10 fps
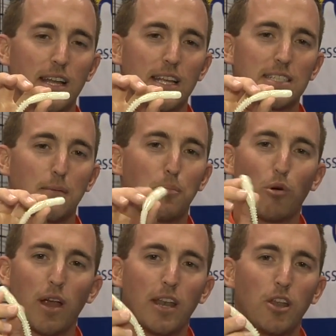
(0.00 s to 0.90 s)
It's a
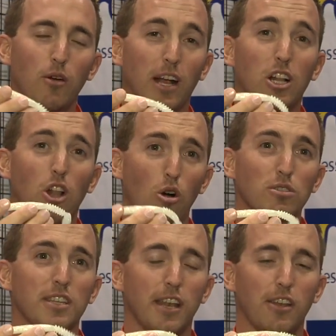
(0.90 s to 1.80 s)
brand new, it
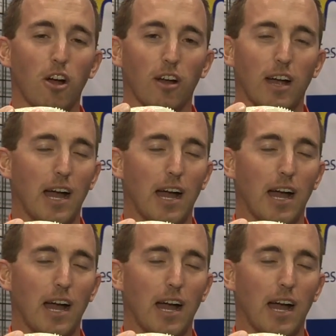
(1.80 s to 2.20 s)
glows in the dark.